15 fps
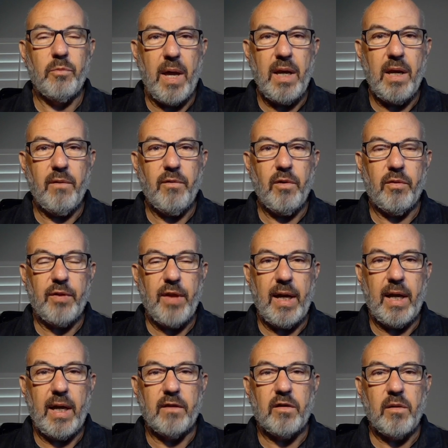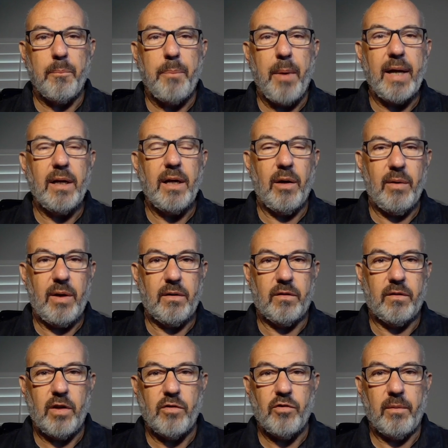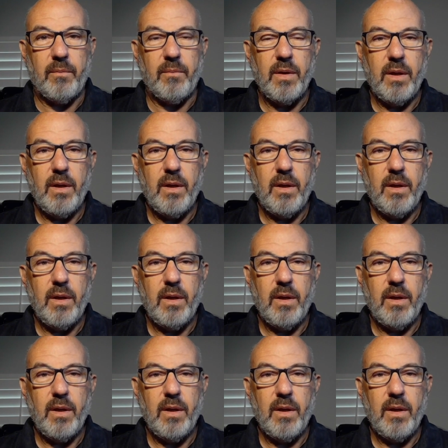many of you think it's a binary decision.